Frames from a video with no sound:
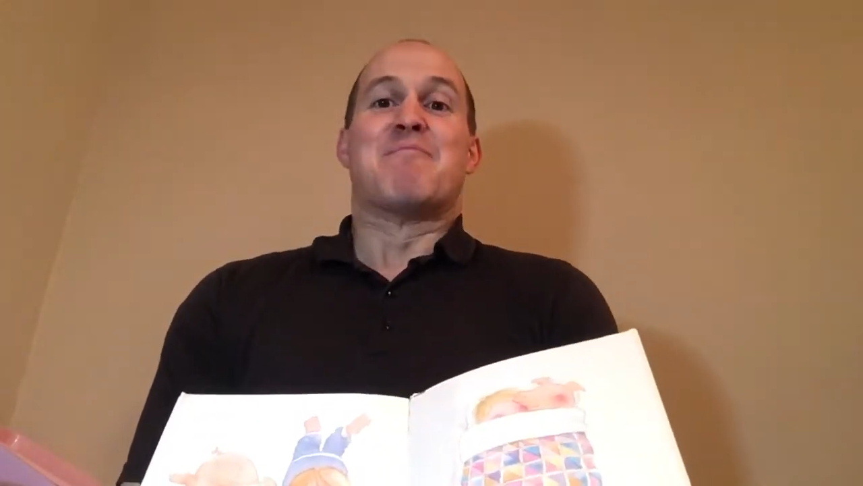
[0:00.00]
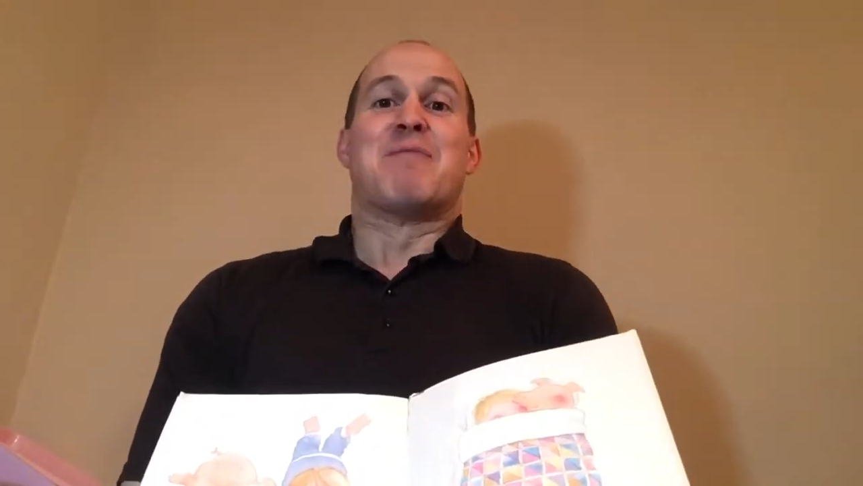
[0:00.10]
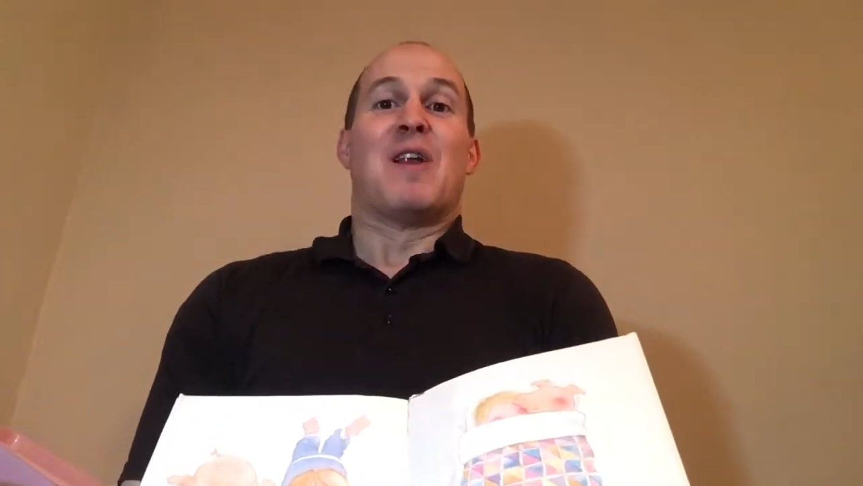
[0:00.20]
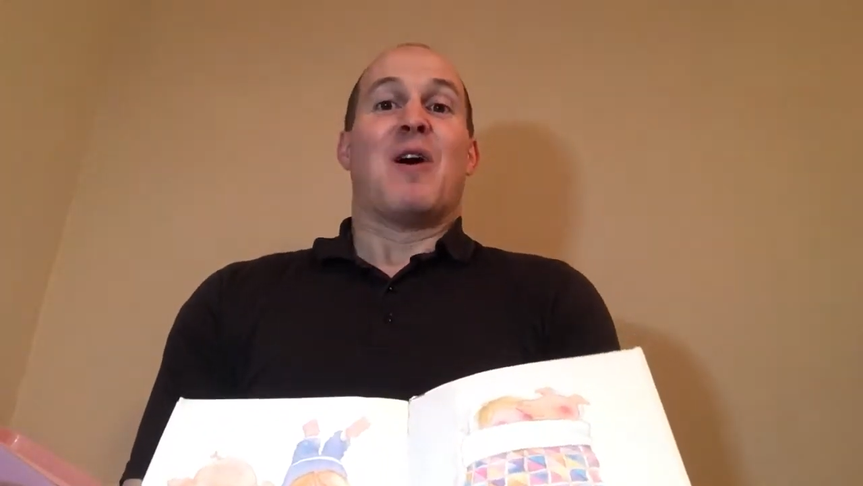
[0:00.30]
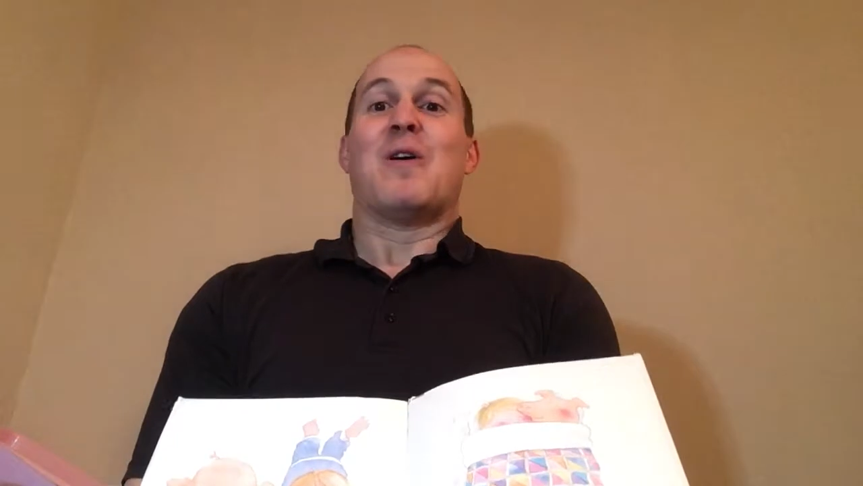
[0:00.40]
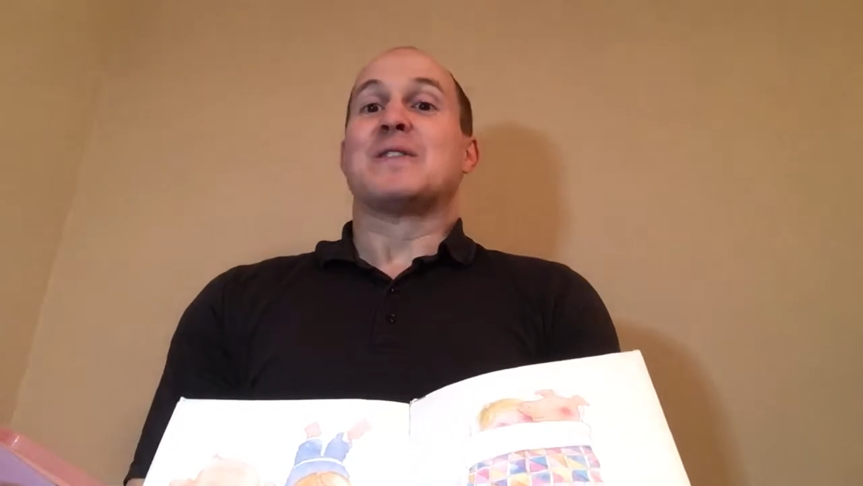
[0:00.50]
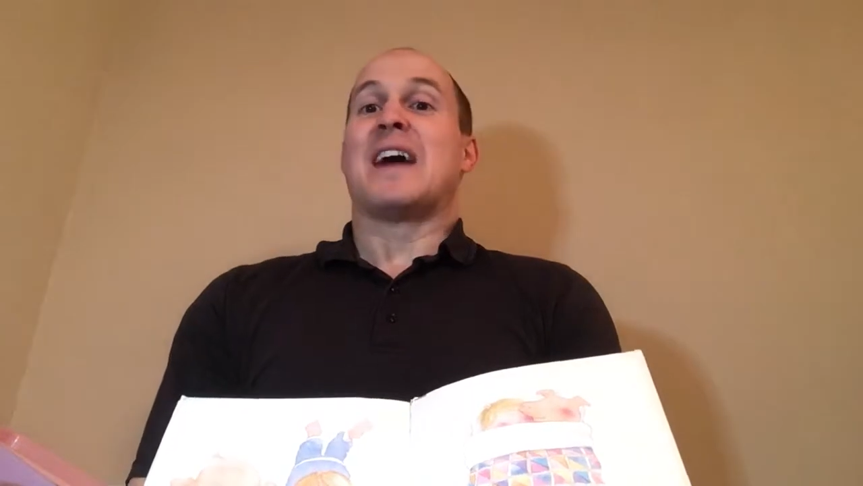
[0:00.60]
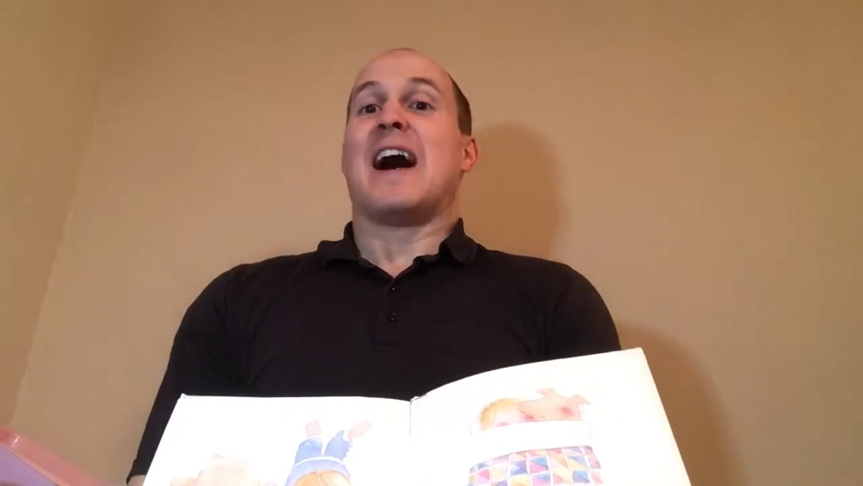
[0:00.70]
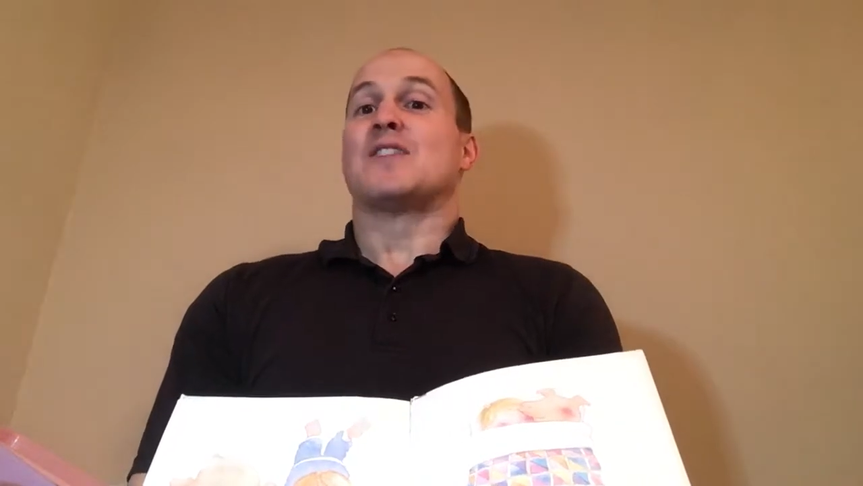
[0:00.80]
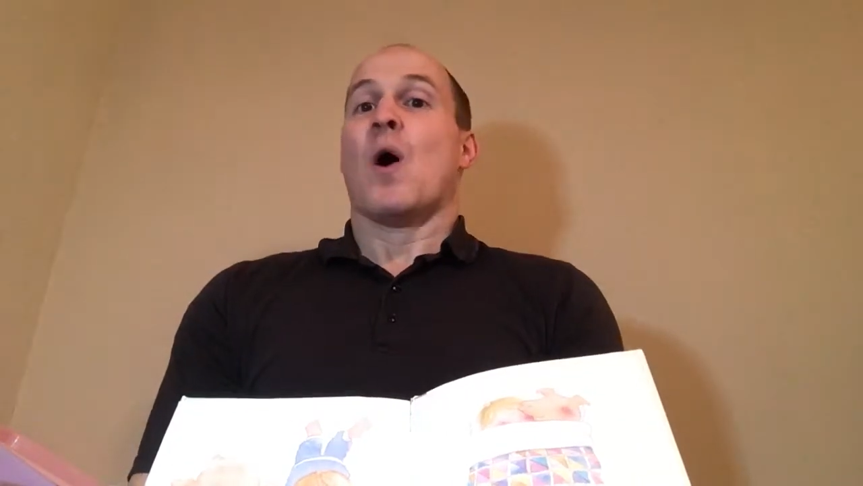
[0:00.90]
blows the house.